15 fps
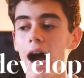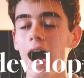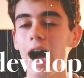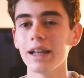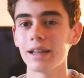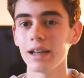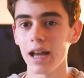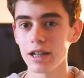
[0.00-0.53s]

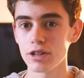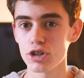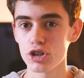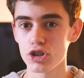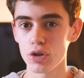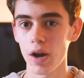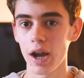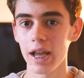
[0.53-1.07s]
I'd like to
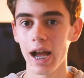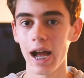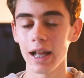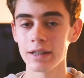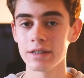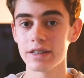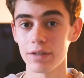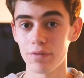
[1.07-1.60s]
try
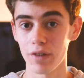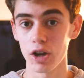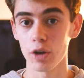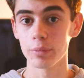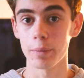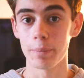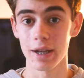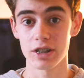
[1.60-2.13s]
and
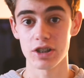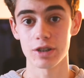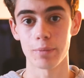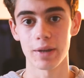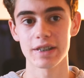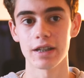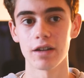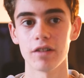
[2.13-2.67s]
develop the pictures
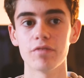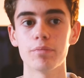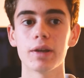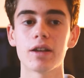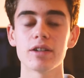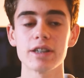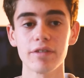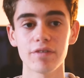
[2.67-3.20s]
myself,
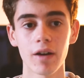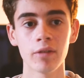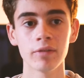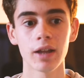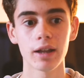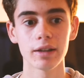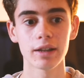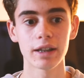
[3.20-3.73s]
because I
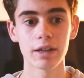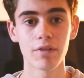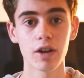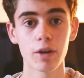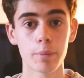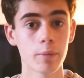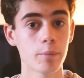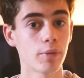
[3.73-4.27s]
found that the
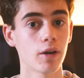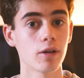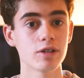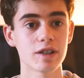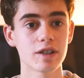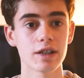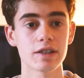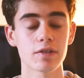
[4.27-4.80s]
developing
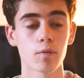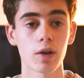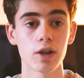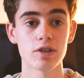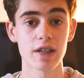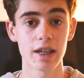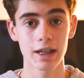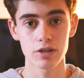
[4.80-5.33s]
process where
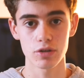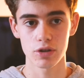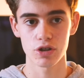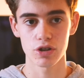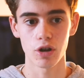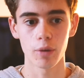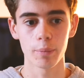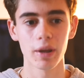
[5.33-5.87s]
you take it to a
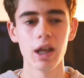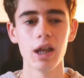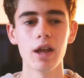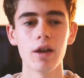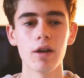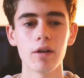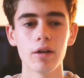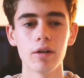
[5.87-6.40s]
shop
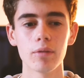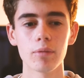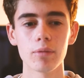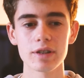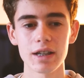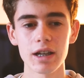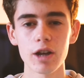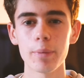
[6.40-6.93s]

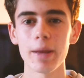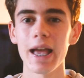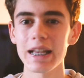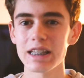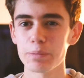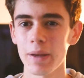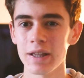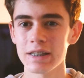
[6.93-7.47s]
was a little bit
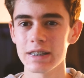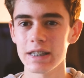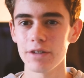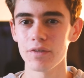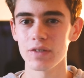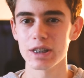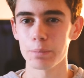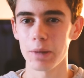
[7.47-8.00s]

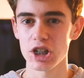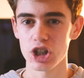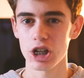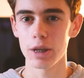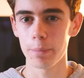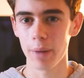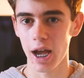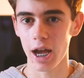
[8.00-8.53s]
expensive,
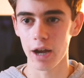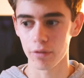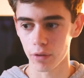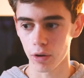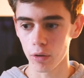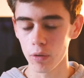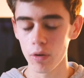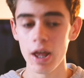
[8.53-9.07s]
especially per
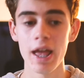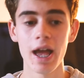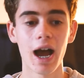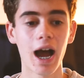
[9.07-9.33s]
roll.